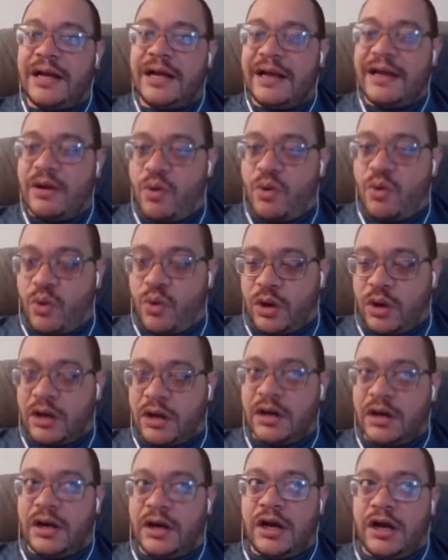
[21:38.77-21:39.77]

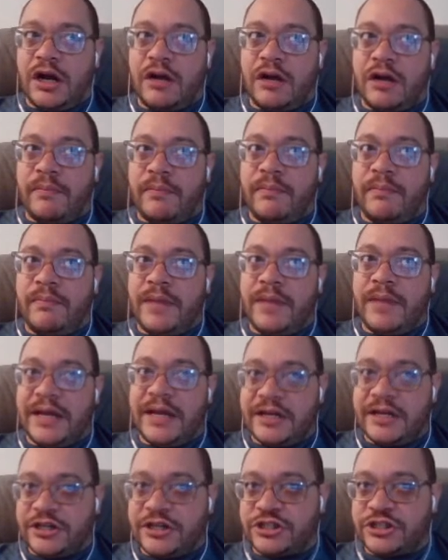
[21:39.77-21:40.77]
Or, in
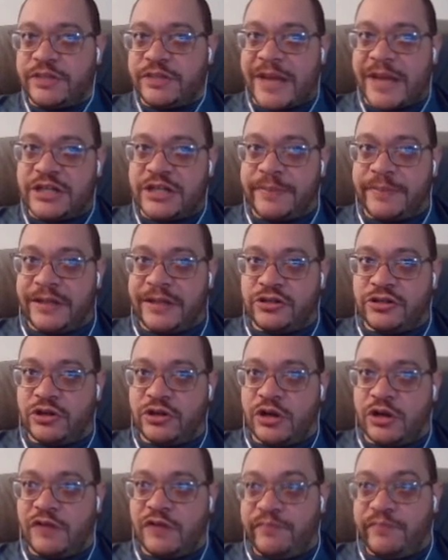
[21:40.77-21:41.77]
addition to magic being turned
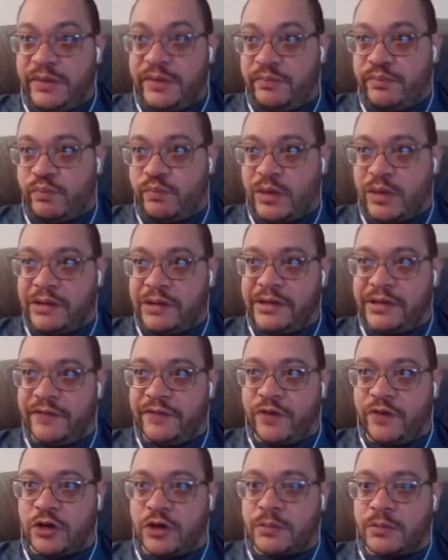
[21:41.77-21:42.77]
off, be wary of
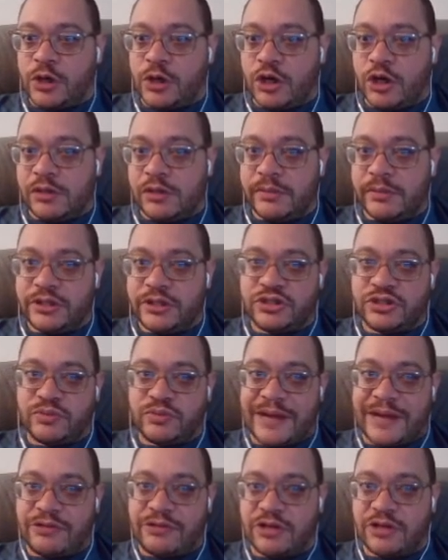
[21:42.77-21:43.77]
armor. Armor is
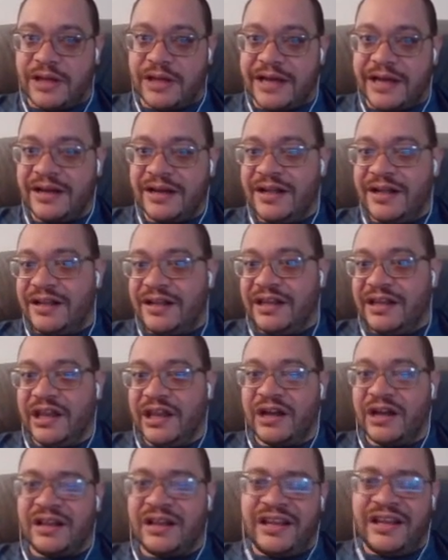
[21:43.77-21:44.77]
around a lot.
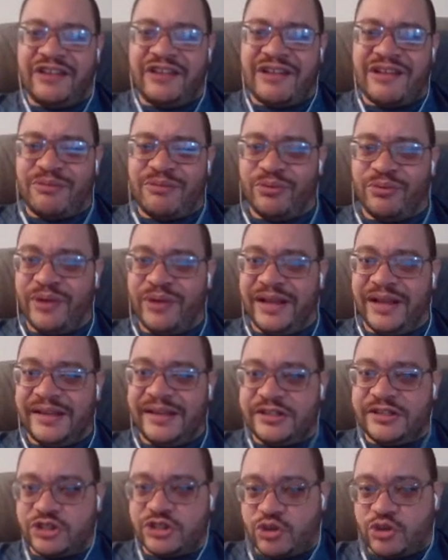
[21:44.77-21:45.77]
Luckily, you're not really
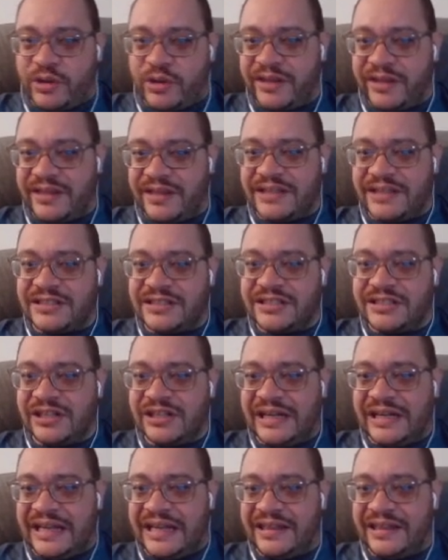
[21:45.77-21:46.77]
destroying things until
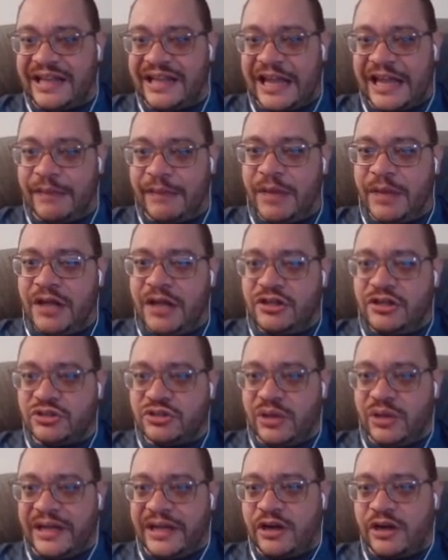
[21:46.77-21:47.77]
late in the game, so
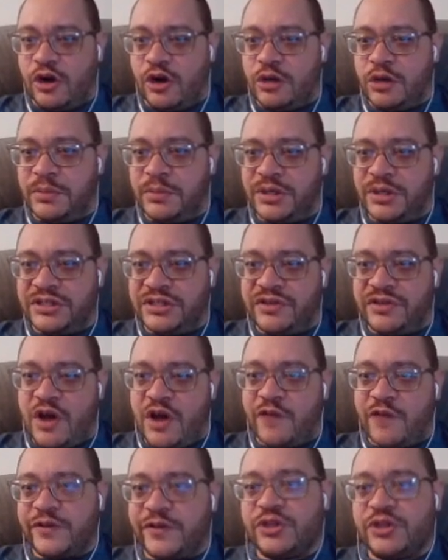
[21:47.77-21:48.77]
like armor is
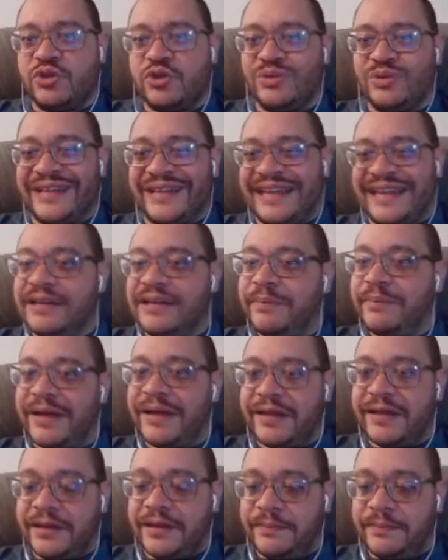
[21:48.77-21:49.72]
often too late by then.